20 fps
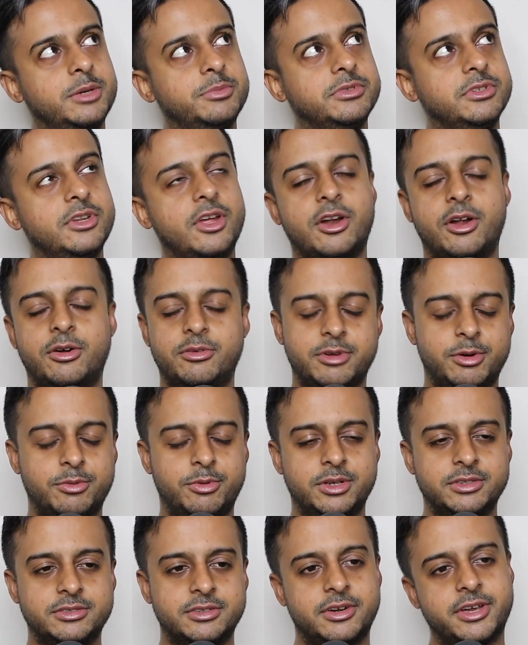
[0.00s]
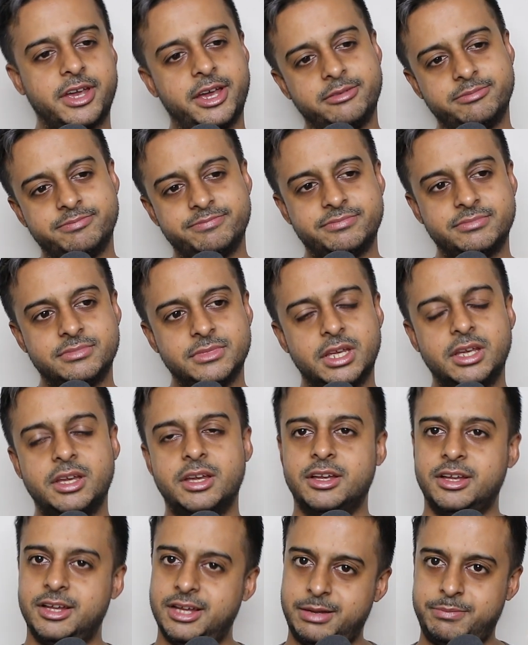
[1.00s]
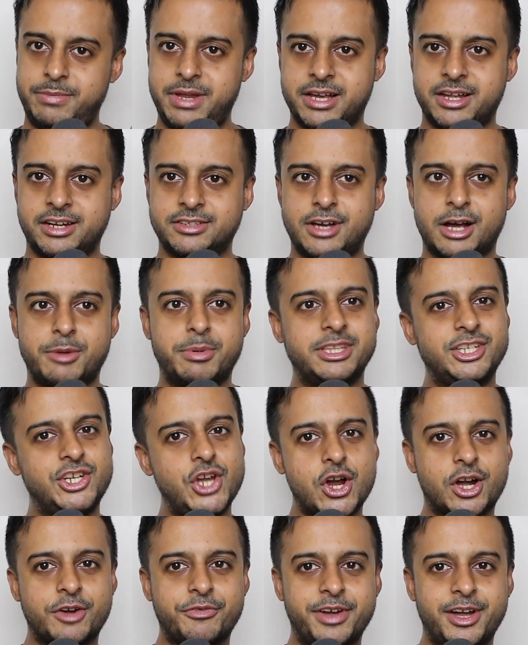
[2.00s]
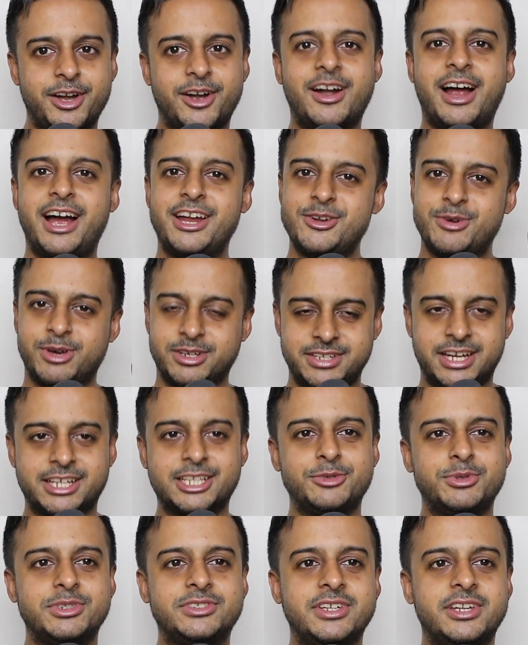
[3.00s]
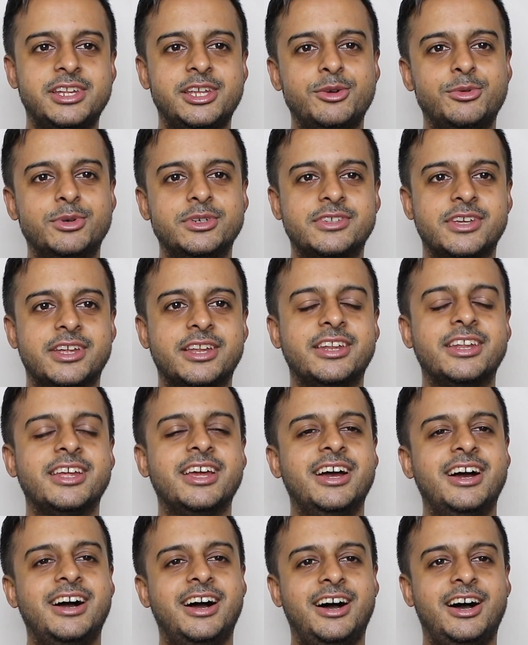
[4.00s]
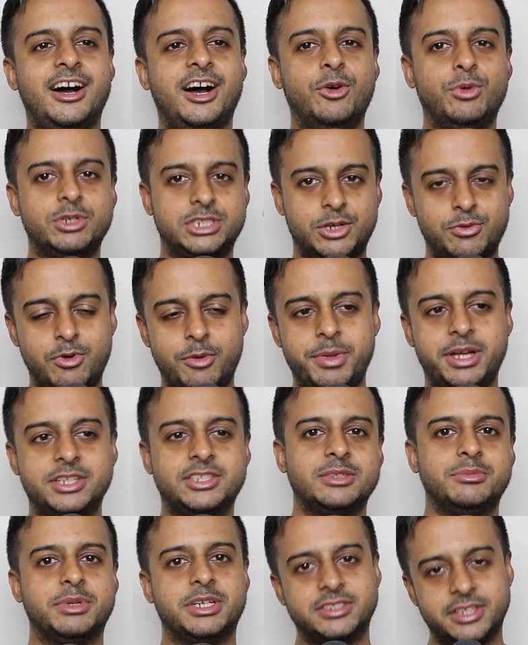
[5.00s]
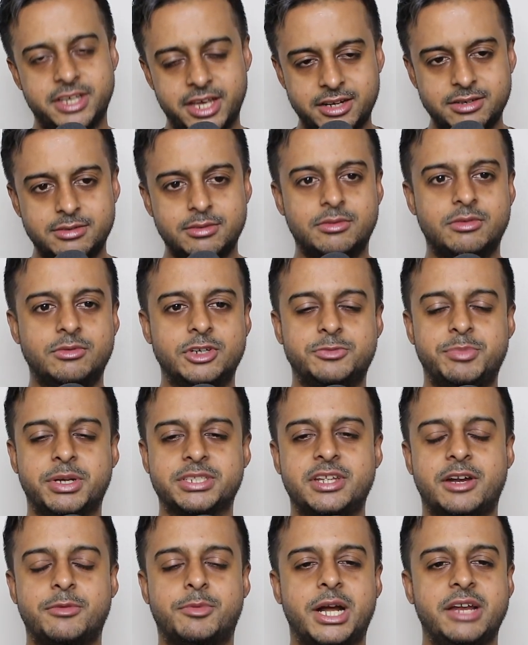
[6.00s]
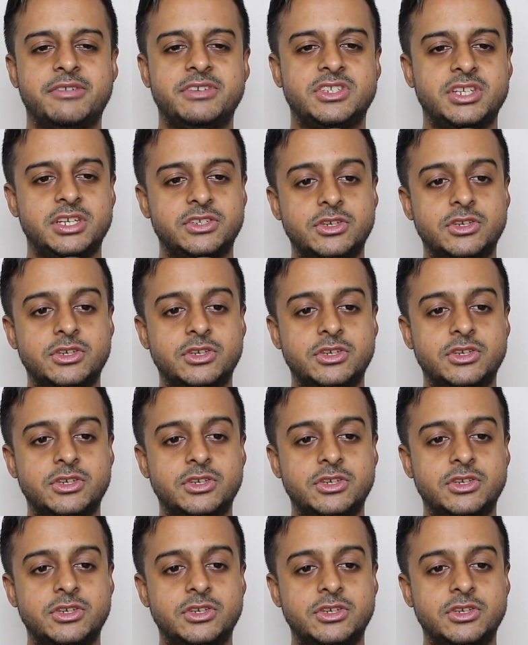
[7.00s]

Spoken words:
No, it was, okay. I'm not going to talk about the geography here. I know exactly which city he was in, which I won't mention because, again, respect out of privacy.